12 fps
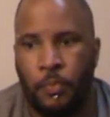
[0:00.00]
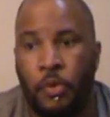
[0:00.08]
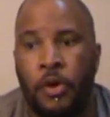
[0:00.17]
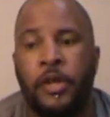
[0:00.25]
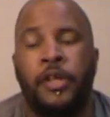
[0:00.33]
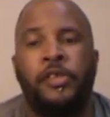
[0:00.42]

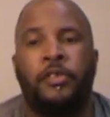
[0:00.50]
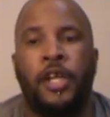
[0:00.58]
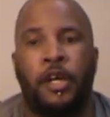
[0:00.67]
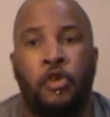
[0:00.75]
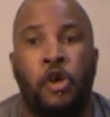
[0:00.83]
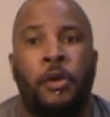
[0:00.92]
point is
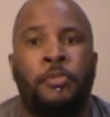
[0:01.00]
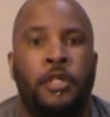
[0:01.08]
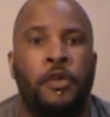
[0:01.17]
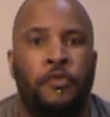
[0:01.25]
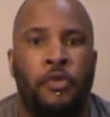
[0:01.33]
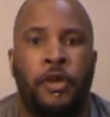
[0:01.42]
that carbs
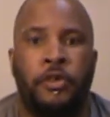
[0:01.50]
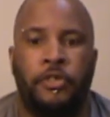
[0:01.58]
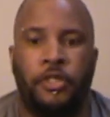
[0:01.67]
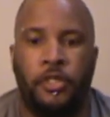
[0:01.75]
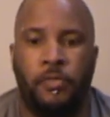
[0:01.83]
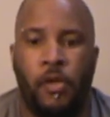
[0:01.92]
give you
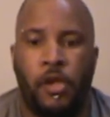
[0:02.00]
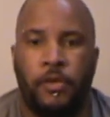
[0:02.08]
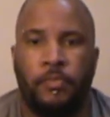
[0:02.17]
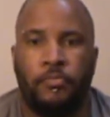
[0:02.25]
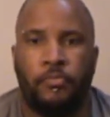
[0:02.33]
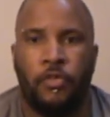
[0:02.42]
energy.
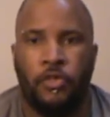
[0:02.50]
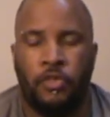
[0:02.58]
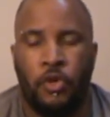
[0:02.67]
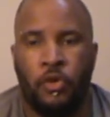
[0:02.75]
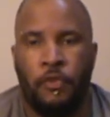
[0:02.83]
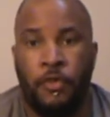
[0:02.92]

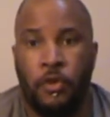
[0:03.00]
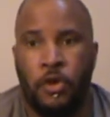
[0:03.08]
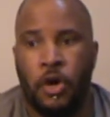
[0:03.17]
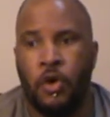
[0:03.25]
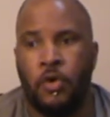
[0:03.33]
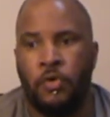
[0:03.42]
So if you
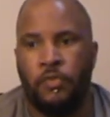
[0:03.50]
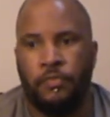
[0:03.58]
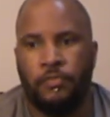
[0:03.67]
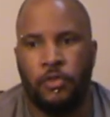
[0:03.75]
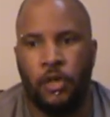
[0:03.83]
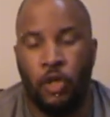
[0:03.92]
go
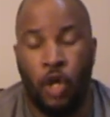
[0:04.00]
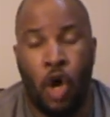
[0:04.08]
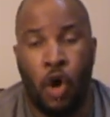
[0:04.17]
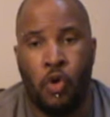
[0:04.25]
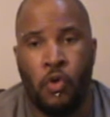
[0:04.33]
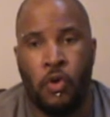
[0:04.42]

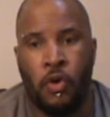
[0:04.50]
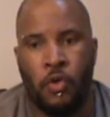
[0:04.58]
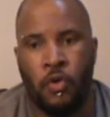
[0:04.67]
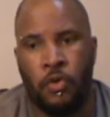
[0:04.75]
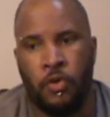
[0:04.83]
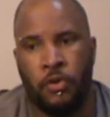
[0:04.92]
low
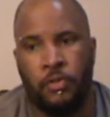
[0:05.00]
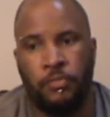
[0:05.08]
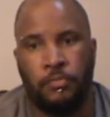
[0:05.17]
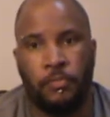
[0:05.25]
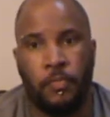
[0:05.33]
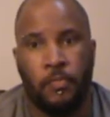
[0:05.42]
or
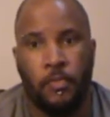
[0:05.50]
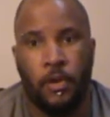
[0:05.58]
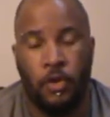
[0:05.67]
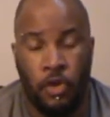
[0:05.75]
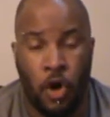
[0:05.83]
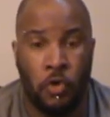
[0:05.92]

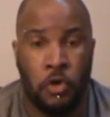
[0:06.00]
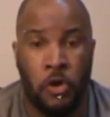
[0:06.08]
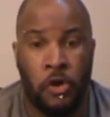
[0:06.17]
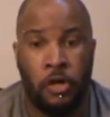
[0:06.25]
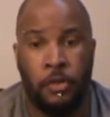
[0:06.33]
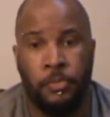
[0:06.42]
no
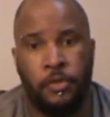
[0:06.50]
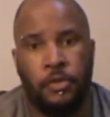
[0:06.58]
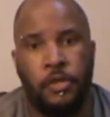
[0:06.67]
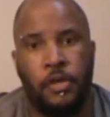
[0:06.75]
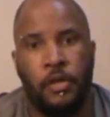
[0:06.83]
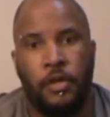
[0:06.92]

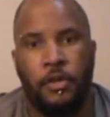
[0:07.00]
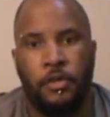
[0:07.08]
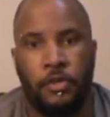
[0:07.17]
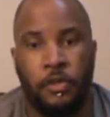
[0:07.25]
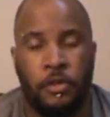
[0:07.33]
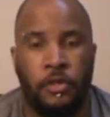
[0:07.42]
carbs,
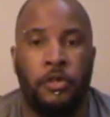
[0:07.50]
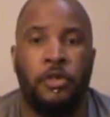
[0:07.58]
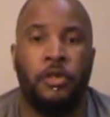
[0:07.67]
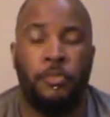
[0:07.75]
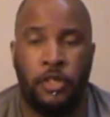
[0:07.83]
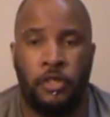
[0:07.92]
you're
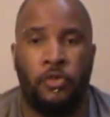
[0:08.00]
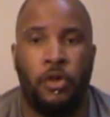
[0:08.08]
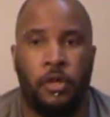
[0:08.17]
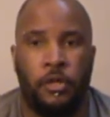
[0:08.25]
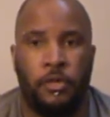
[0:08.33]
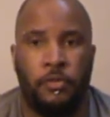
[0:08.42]
gonna be
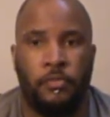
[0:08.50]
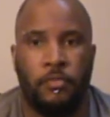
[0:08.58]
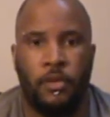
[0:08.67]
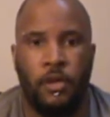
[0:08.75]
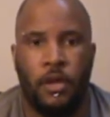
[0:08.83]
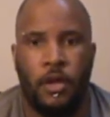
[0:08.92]
struggling.
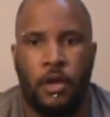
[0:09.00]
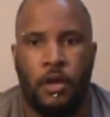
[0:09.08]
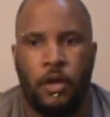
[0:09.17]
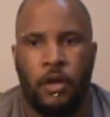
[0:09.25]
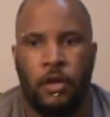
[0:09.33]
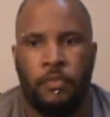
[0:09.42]

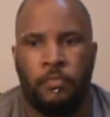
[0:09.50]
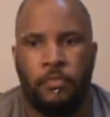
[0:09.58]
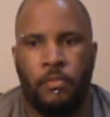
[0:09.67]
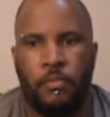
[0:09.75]
A